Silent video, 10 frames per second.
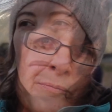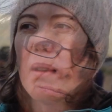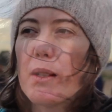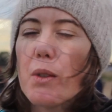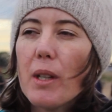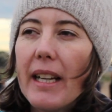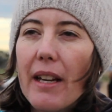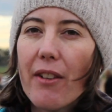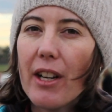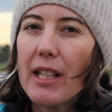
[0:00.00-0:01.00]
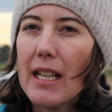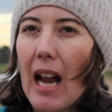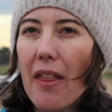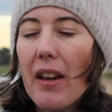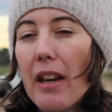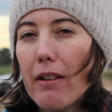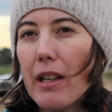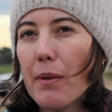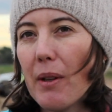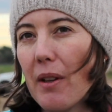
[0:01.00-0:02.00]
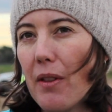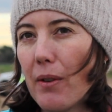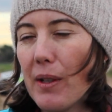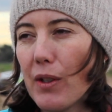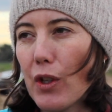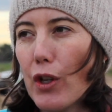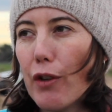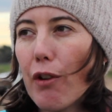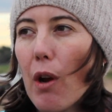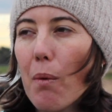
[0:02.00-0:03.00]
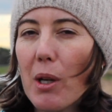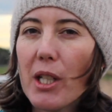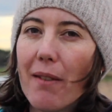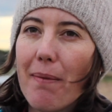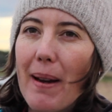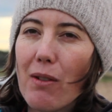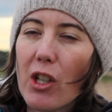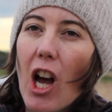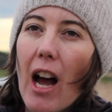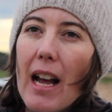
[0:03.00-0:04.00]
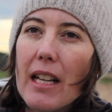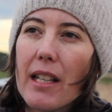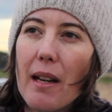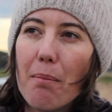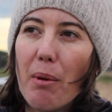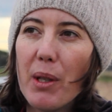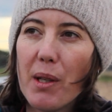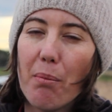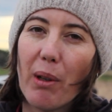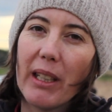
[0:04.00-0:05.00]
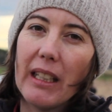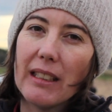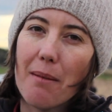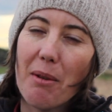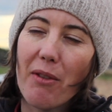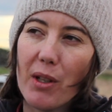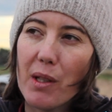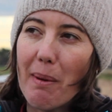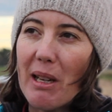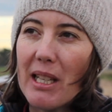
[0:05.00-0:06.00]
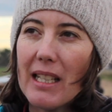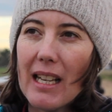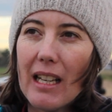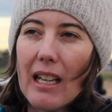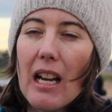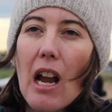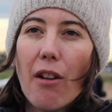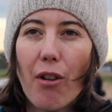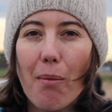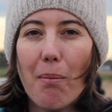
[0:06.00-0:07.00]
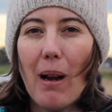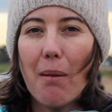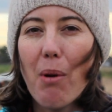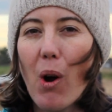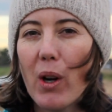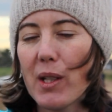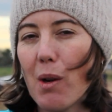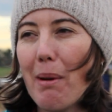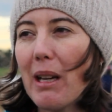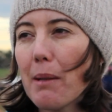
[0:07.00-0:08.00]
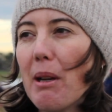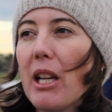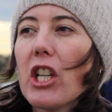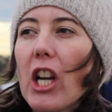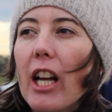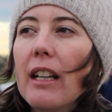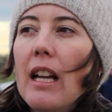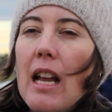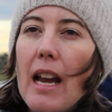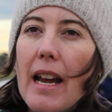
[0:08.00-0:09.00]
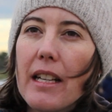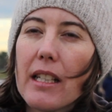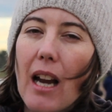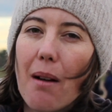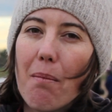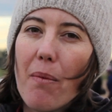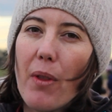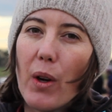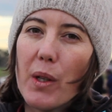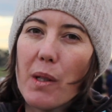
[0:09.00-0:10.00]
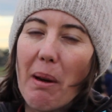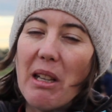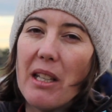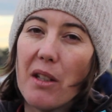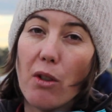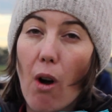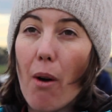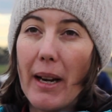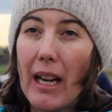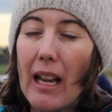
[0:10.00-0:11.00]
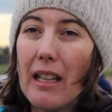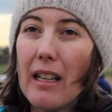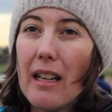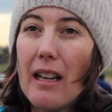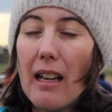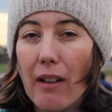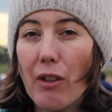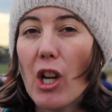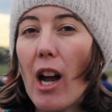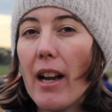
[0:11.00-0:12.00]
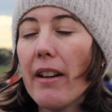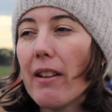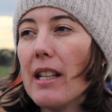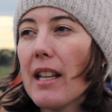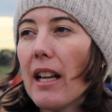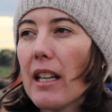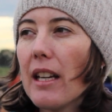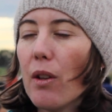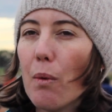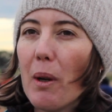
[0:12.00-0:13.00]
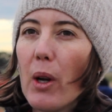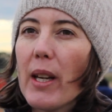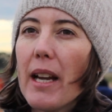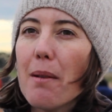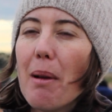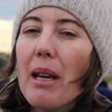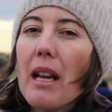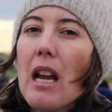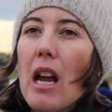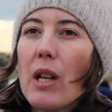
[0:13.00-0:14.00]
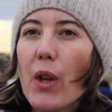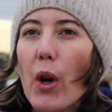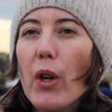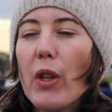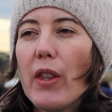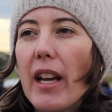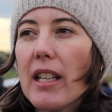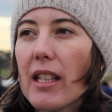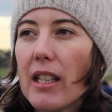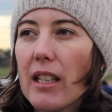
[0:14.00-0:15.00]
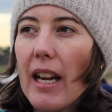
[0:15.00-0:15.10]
There's already evidence in other areas within the reserve which have been retired that birds are bringing some of those species in from pockets on Banks Peninsula, and those species are growing in retired areas underneath the willow canopy. So that's